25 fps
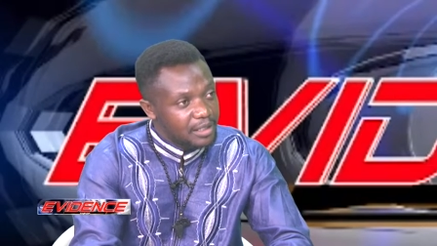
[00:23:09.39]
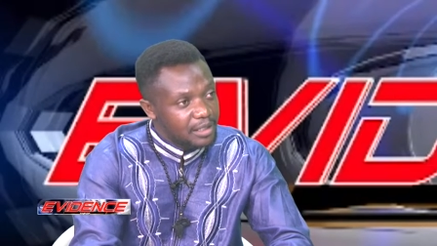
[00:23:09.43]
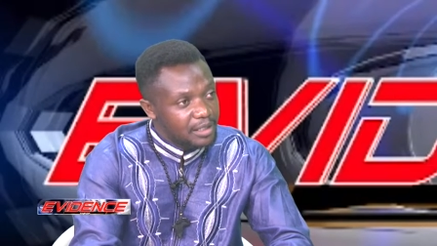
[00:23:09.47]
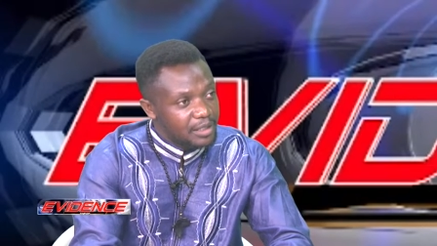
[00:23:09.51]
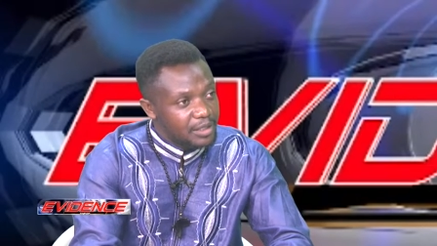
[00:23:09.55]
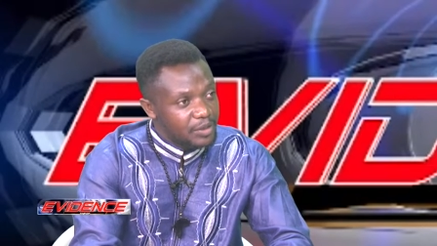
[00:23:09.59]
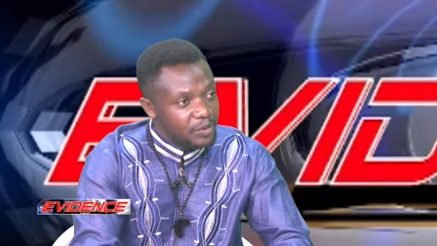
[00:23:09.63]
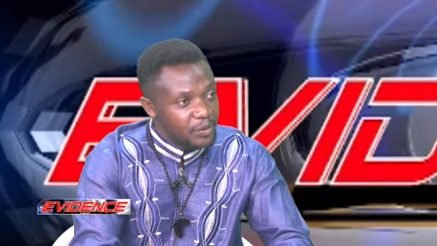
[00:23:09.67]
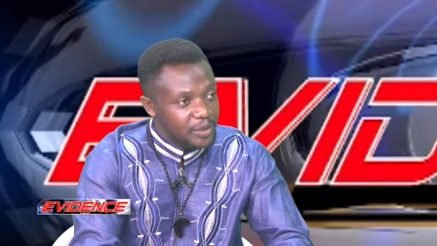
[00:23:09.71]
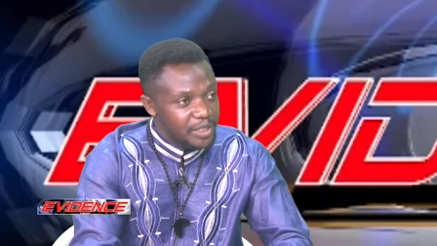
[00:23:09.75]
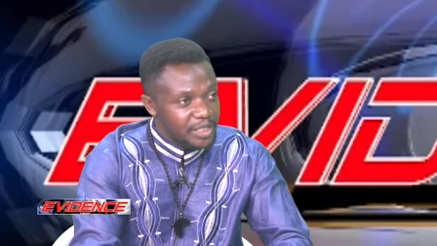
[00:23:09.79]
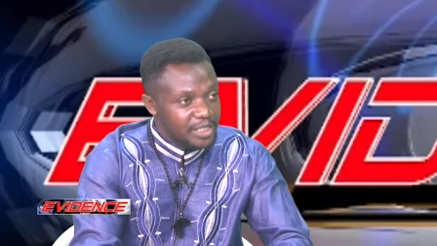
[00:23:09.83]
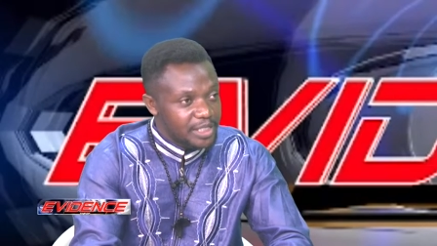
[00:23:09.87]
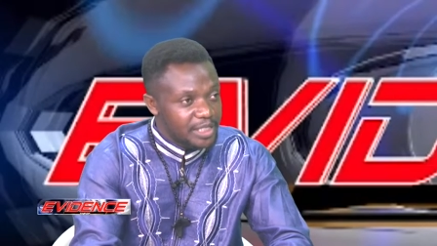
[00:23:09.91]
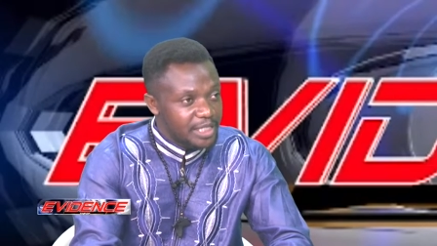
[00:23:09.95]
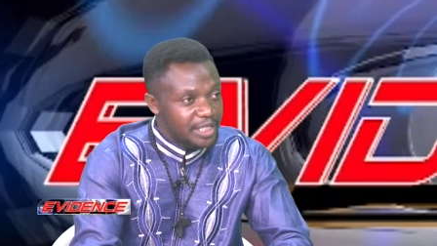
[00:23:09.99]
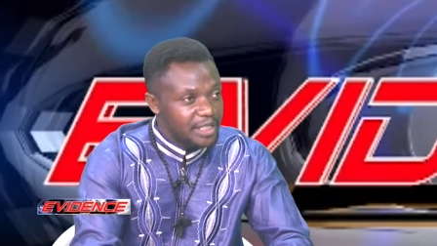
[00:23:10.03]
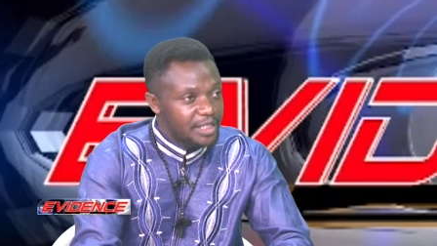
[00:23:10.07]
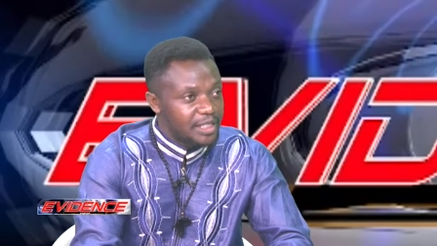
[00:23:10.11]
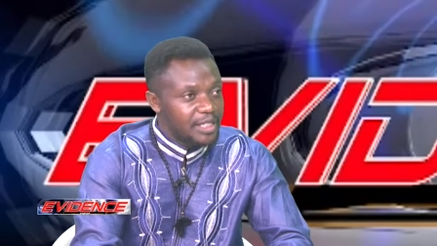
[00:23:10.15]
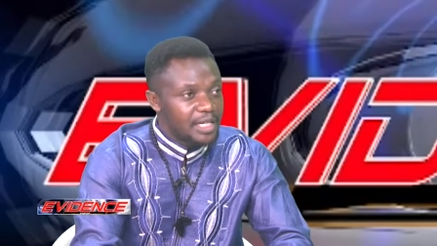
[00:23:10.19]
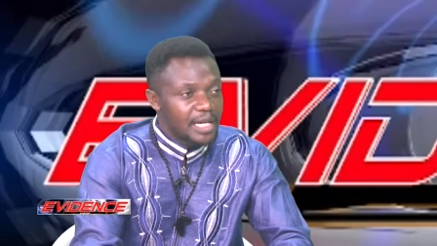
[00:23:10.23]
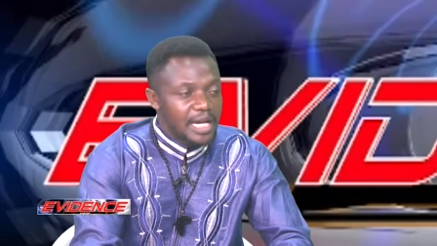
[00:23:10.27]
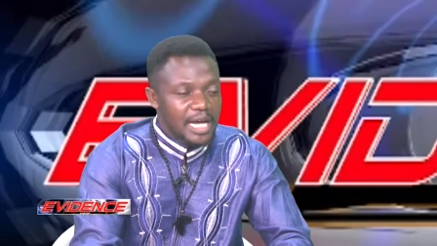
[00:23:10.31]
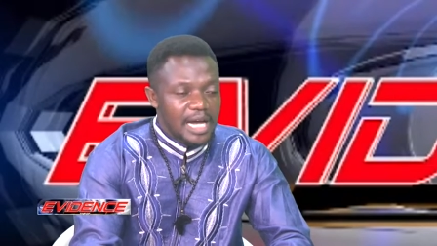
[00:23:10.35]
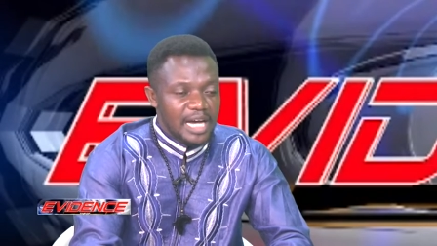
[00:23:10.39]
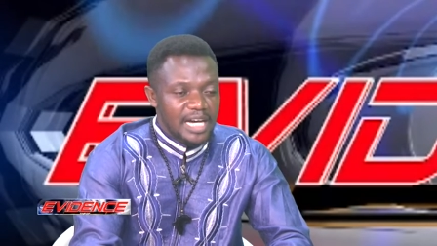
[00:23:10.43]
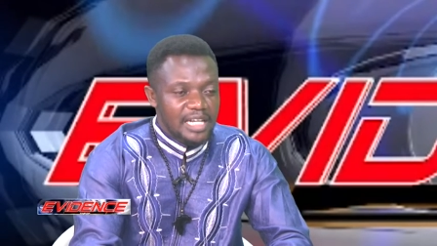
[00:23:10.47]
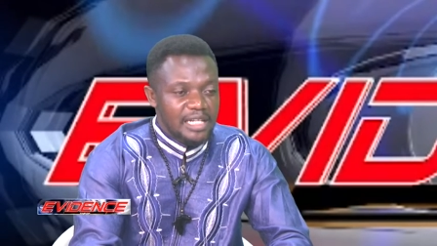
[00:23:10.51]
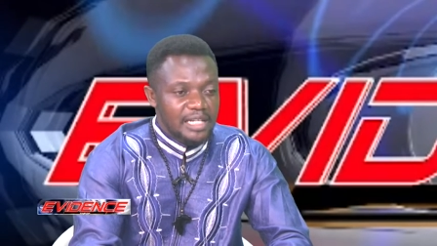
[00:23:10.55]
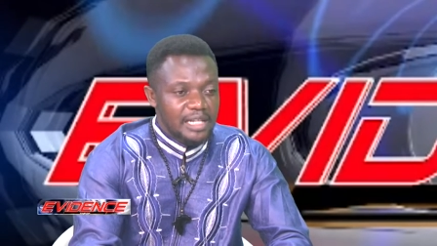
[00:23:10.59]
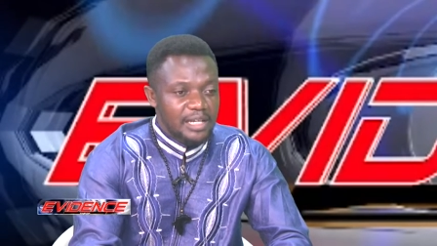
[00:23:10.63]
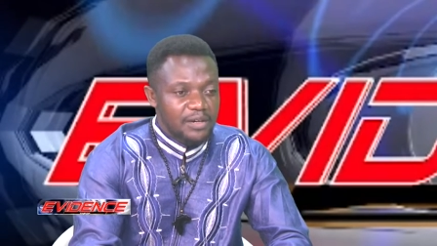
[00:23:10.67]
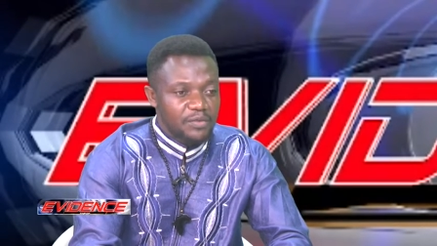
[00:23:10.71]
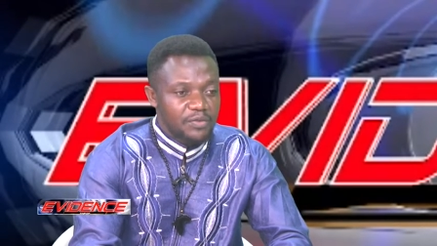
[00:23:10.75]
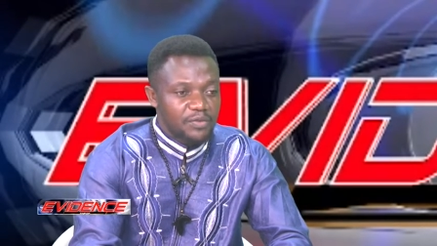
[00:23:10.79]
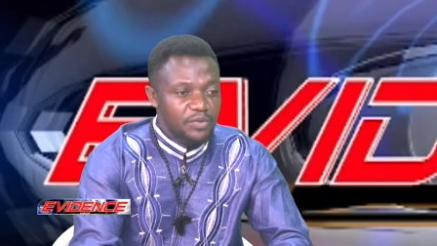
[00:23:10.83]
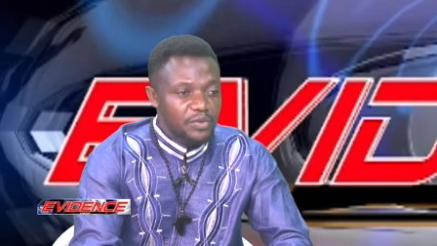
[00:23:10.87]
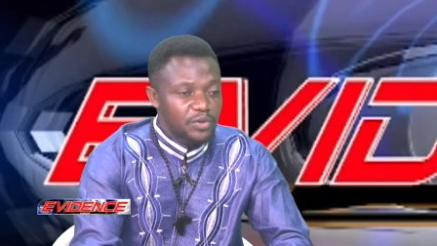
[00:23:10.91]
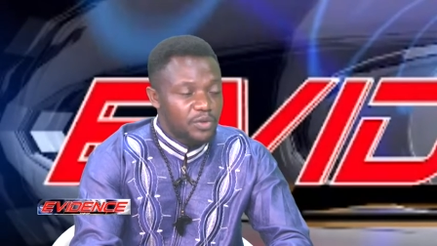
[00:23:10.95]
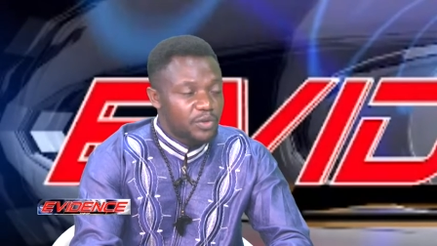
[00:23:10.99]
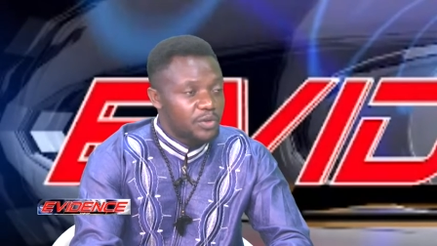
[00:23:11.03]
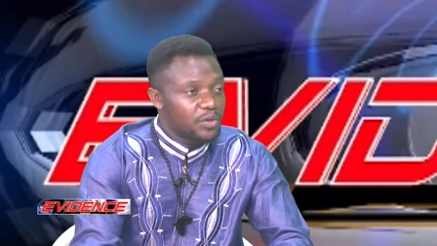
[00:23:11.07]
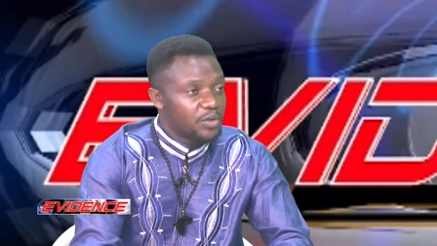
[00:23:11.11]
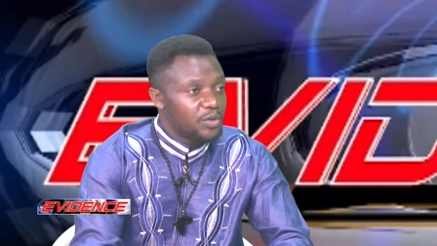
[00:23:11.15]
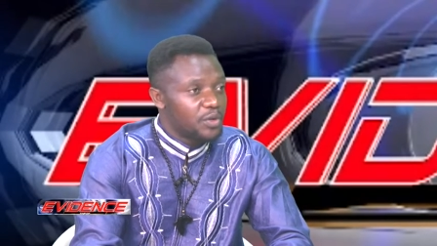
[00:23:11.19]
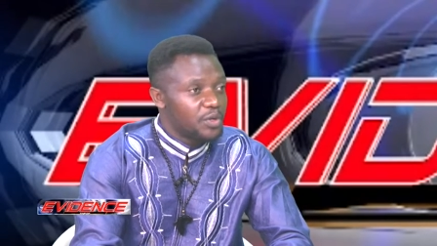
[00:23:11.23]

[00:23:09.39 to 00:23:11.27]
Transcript: You understand? And therefore,